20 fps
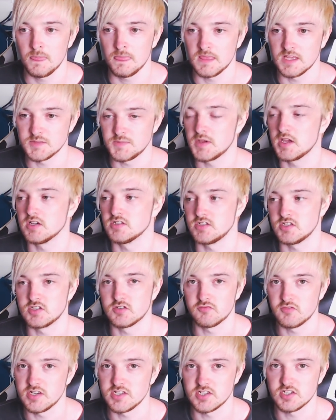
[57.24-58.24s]
is because it's
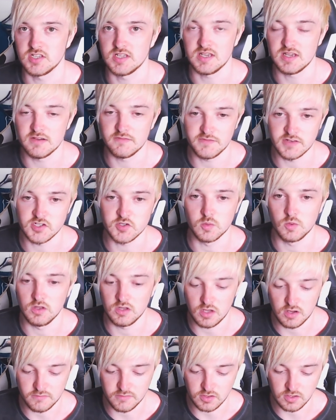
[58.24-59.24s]
originally a visual
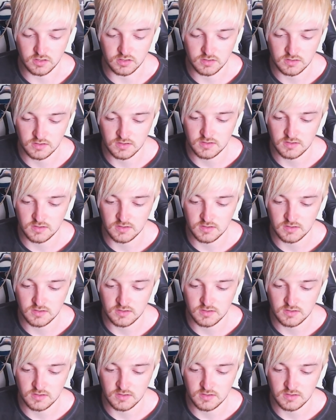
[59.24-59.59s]
novel,